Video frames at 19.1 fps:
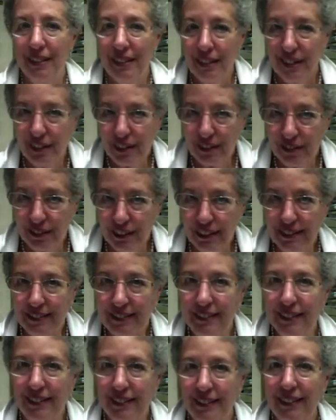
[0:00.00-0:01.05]
Your
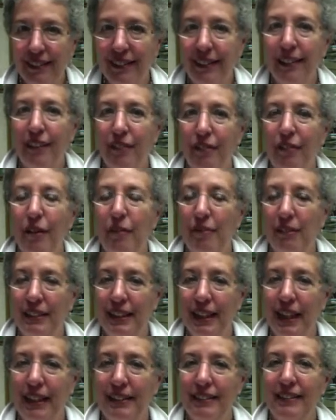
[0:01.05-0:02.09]
wrist
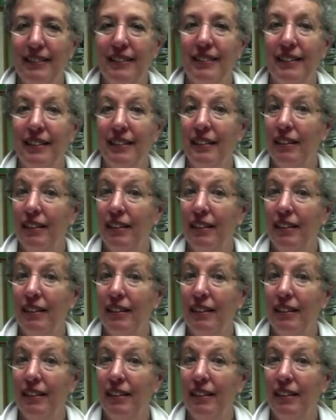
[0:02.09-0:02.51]
represents